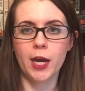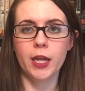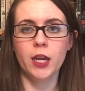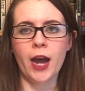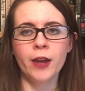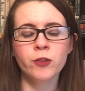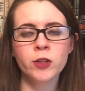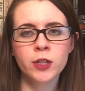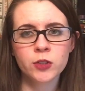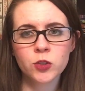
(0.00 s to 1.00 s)
but I
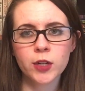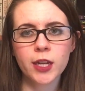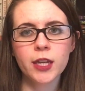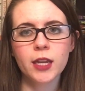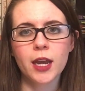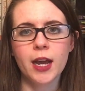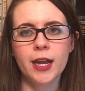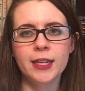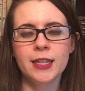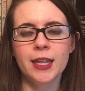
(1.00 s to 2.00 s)
really enjoyed it.
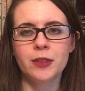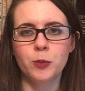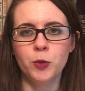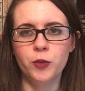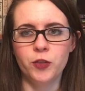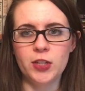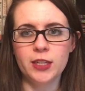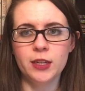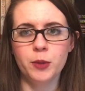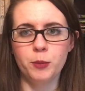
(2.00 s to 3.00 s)
I didn't like the
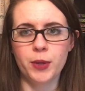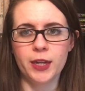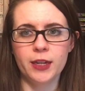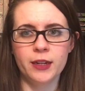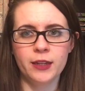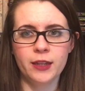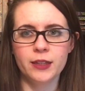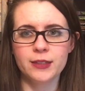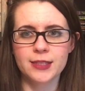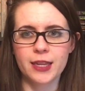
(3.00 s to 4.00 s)
movie, but
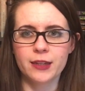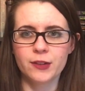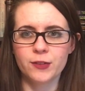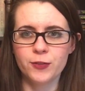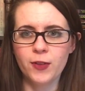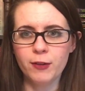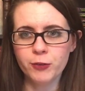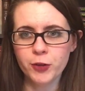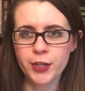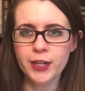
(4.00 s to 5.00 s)
as like a fluff
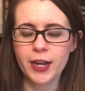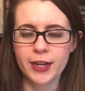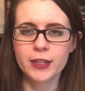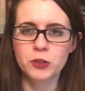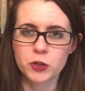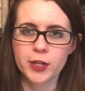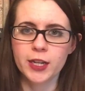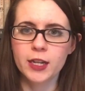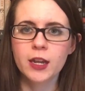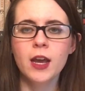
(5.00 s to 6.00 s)
read, I enjoyed it.